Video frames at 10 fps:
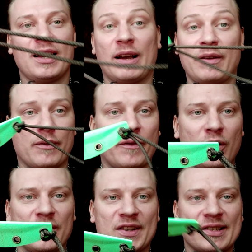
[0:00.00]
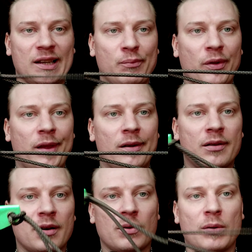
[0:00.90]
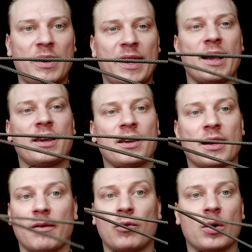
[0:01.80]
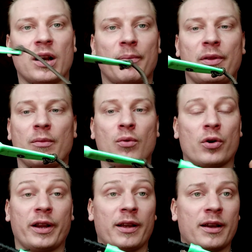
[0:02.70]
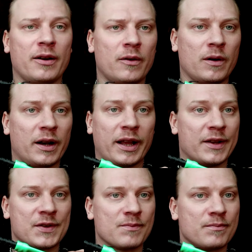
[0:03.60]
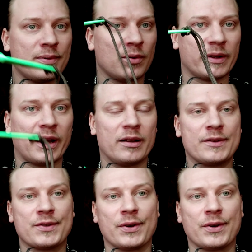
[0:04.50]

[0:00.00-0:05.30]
I've even fallen asleep with it around my neck, and I've woken up in the morning and it hasn't pulled out.